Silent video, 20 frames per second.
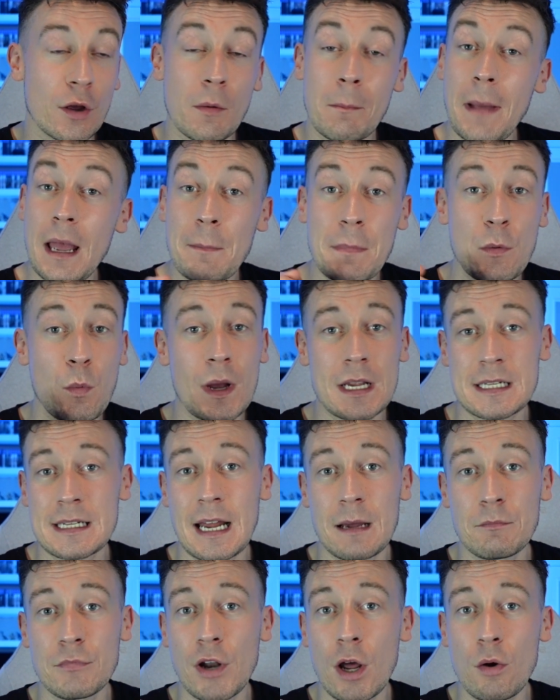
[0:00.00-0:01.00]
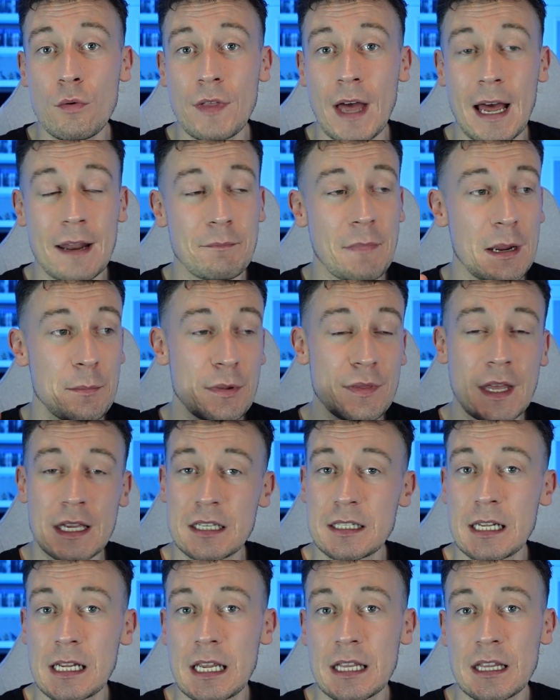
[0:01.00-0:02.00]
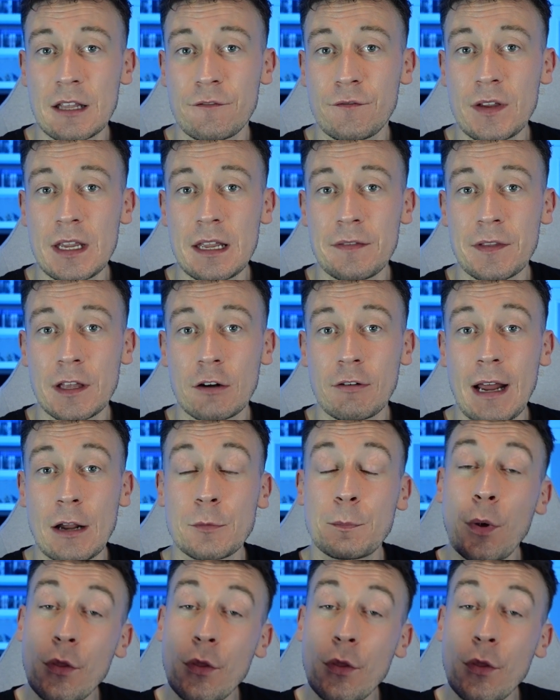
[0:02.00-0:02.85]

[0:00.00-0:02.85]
And maybe West Ham know that, and maybe they're sticking their feet in the ground.